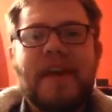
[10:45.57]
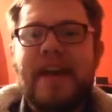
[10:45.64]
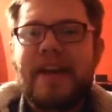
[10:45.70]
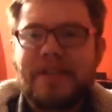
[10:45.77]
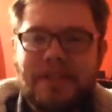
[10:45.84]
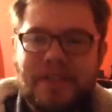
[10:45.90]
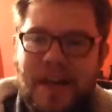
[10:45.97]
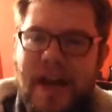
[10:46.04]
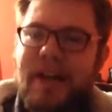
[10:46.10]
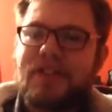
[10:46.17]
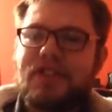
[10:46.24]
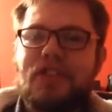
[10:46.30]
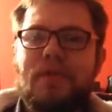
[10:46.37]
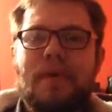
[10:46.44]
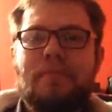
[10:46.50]
He's
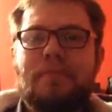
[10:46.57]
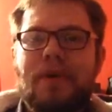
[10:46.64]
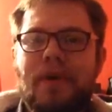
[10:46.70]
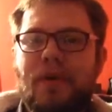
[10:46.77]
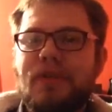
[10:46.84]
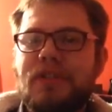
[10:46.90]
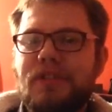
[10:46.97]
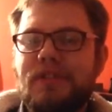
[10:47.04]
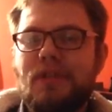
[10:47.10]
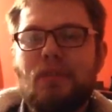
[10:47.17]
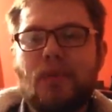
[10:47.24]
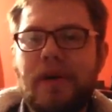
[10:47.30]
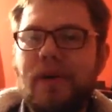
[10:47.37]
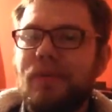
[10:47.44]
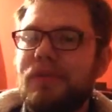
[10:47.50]
attached to it because of the
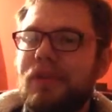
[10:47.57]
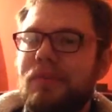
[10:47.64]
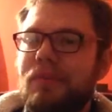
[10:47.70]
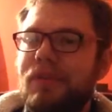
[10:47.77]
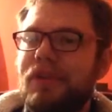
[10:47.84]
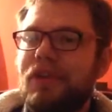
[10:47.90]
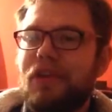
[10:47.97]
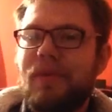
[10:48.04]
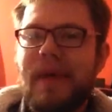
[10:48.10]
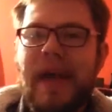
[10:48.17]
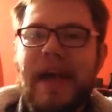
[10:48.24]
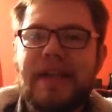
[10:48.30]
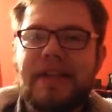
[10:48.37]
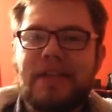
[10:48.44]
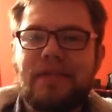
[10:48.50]
world the mother
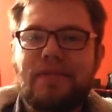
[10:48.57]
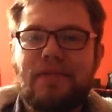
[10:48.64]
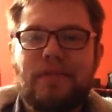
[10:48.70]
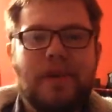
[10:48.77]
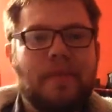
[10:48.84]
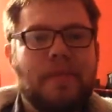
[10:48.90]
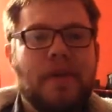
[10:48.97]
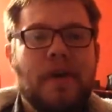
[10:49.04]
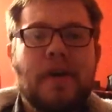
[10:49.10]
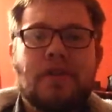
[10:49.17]
created for him.